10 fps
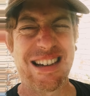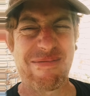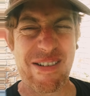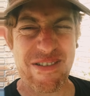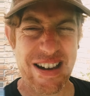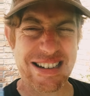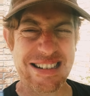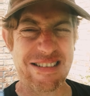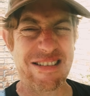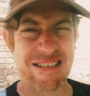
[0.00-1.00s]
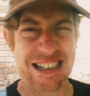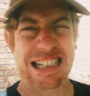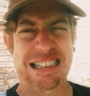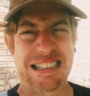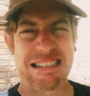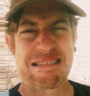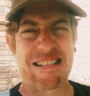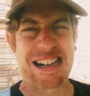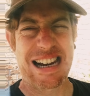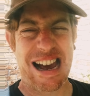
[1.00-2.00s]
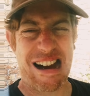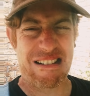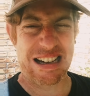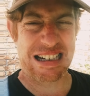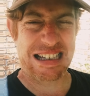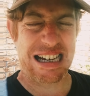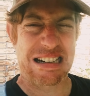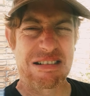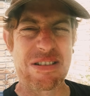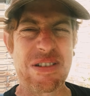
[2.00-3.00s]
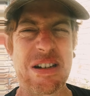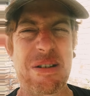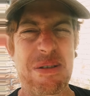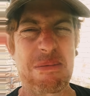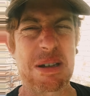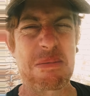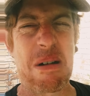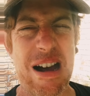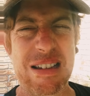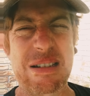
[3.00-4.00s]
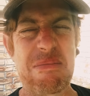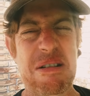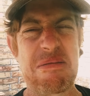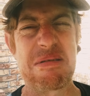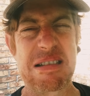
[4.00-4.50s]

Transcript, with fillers: My face is hurting right now, and I, I don't even know if I'm smiling anymore